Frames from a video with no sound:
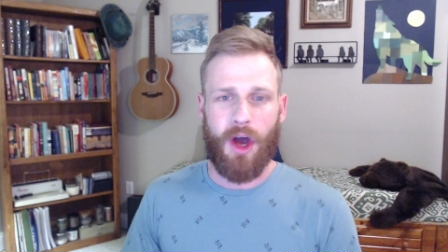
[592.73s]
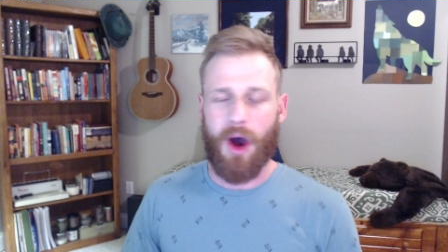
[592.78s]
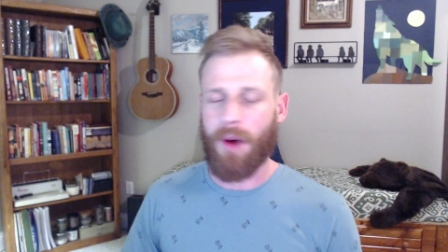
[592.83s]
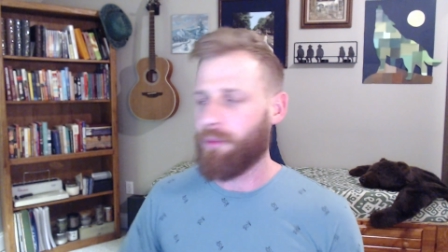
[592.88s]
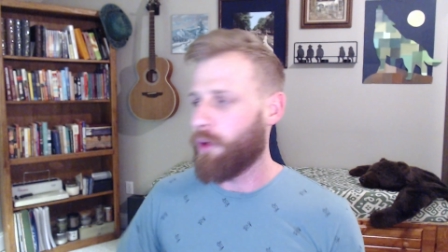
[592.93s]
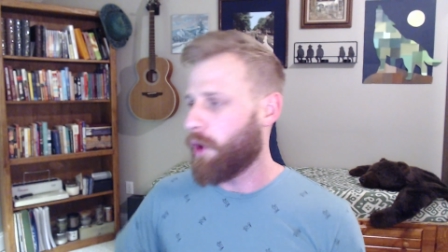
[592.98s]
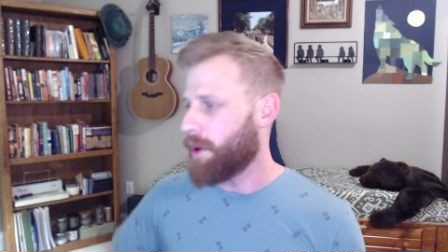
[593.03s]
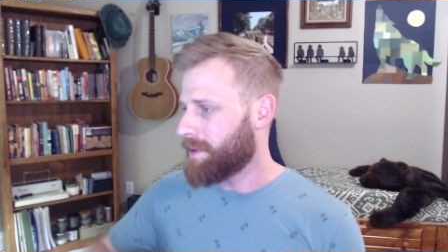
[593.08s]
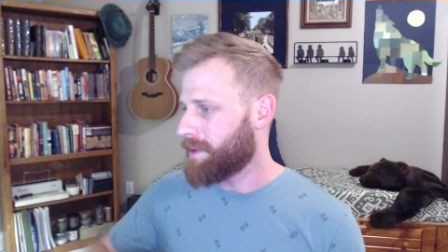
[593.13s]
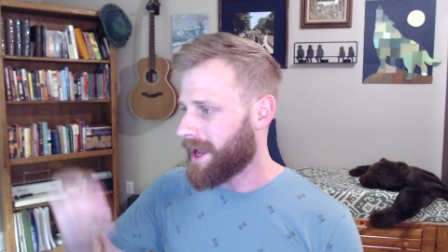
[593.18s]
a
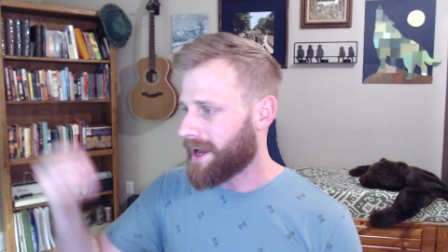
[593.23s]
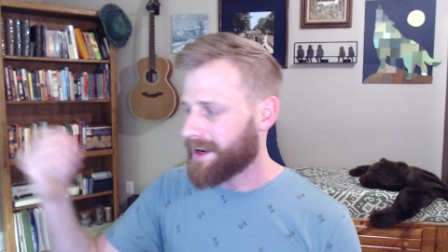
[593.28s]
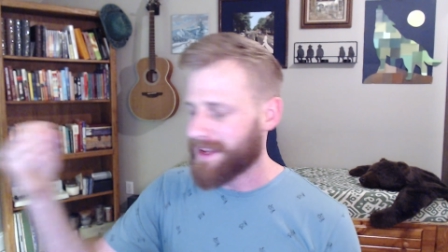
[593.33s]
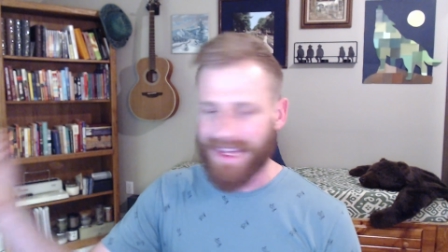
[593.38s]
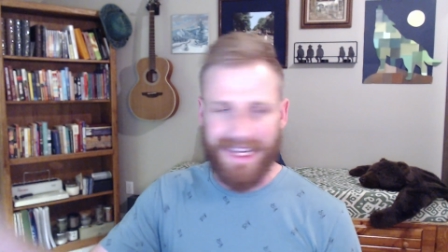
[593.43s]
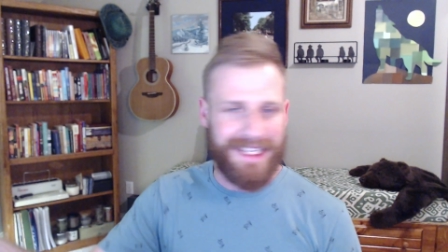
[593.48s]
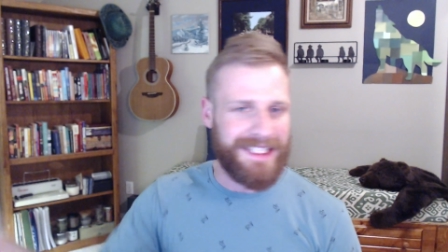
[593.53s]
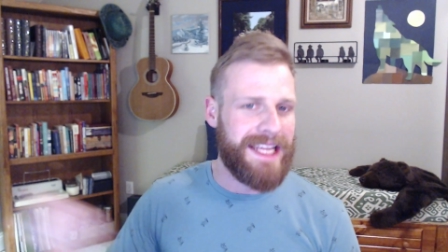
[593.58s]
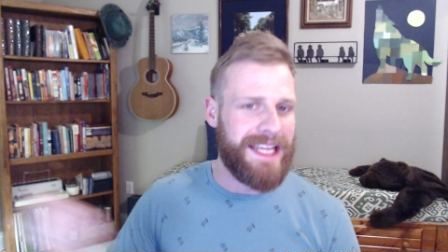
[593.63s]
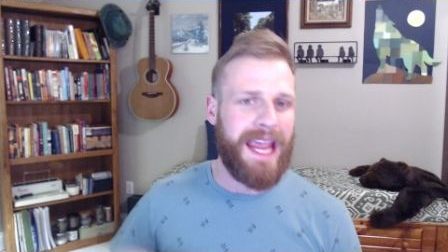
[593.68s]
boy band
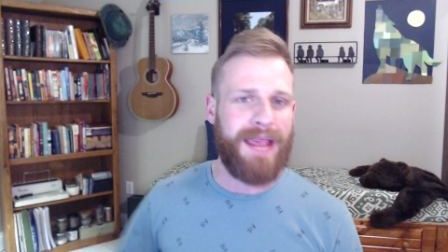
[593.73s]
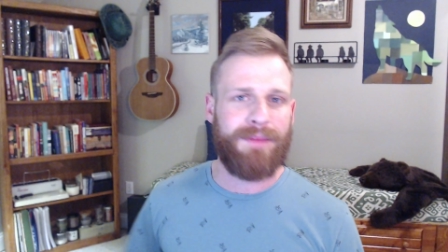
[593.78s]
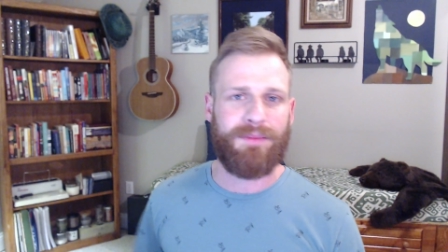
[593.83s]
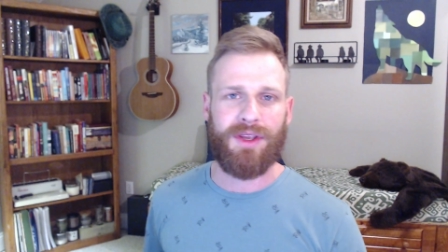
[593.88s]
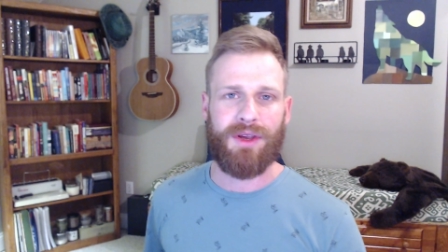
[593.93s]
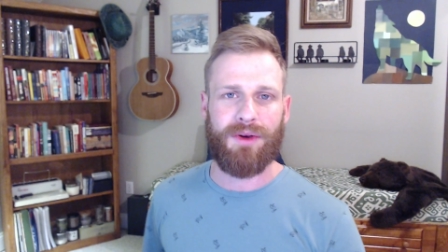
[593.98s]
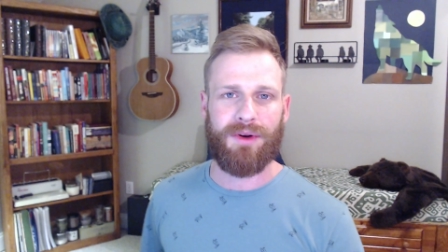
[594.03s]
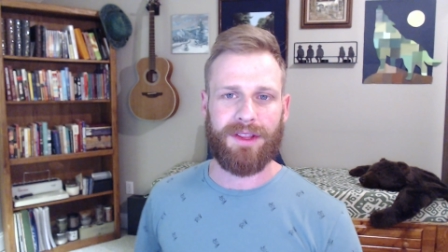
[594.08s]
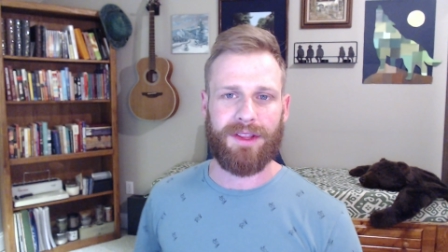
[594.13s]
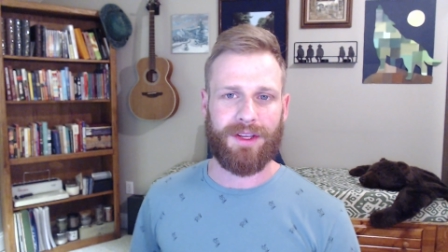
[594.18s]
they
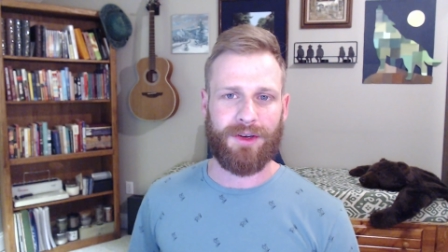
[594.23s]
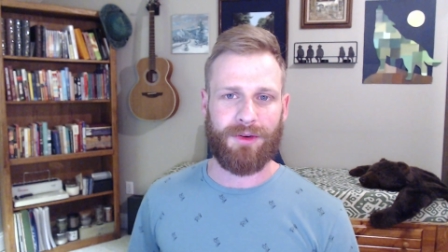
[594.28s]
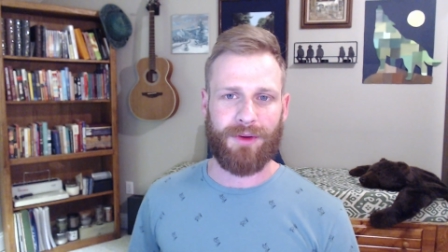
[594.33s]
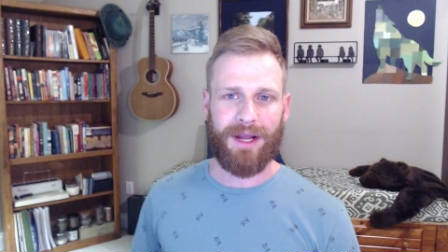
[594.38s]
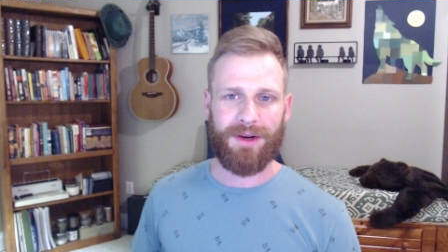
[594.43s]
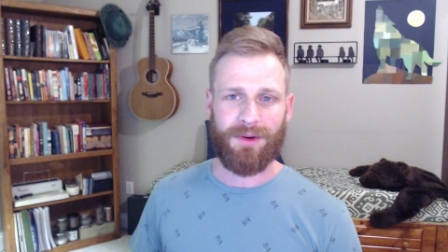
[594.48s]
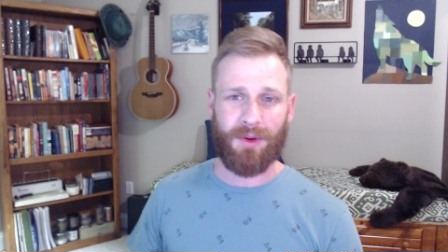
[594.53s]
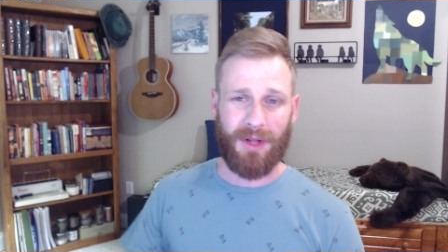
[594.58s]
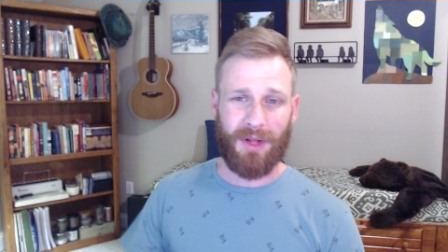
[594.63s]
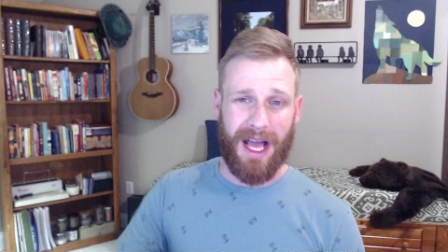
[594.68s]
debuted at the
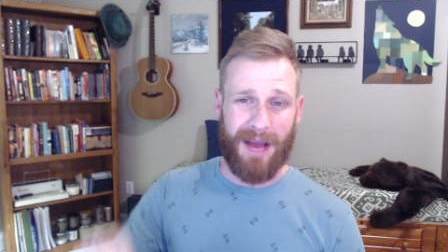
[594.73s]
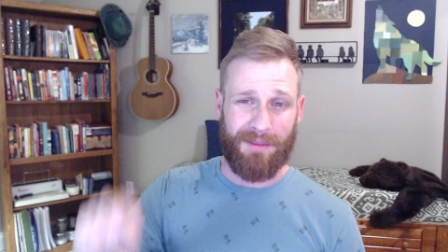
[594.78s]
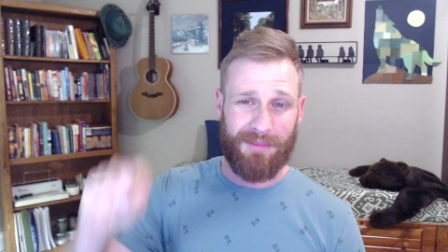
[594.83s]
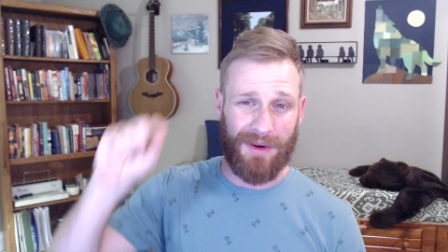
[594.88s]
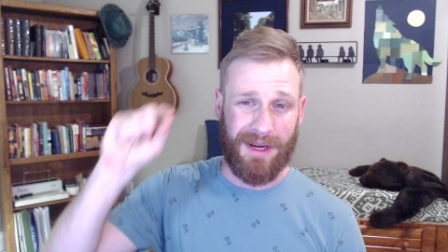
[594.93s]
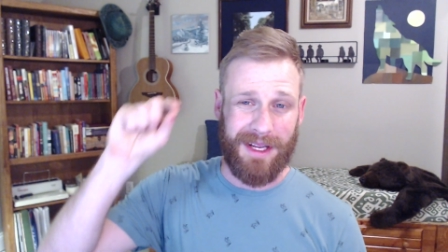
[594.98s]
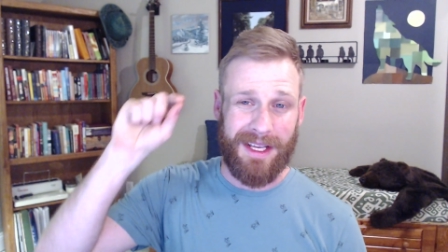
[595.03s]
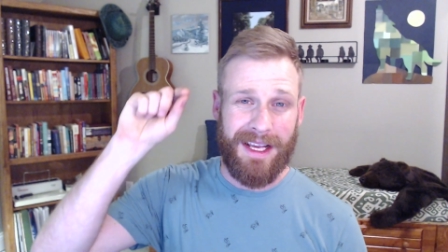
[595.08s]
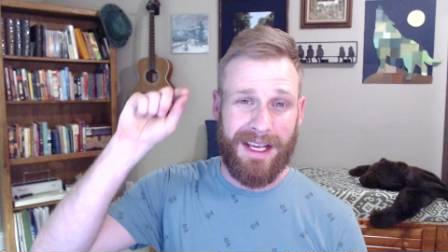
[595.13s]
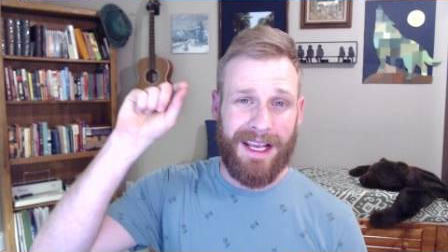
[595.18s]
grand ole
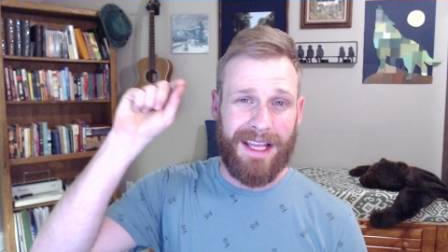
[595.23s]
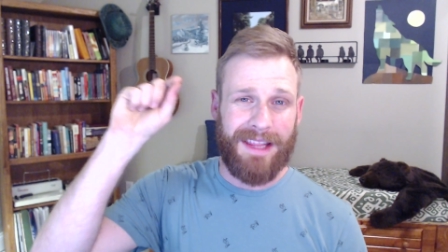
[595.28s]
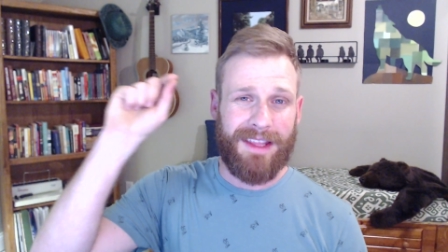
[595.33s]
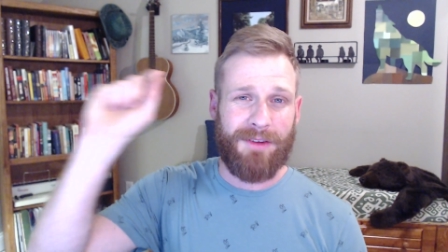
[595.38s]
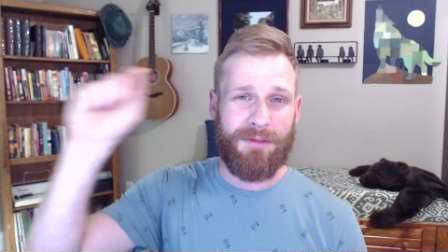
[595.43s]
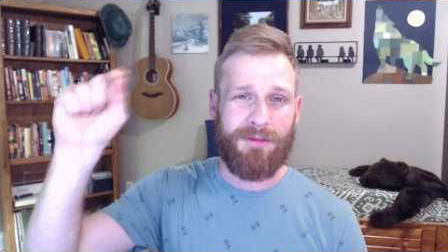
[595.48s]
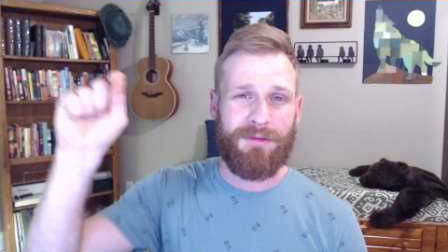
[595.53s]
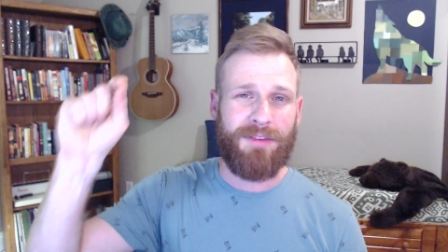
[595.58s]
opry their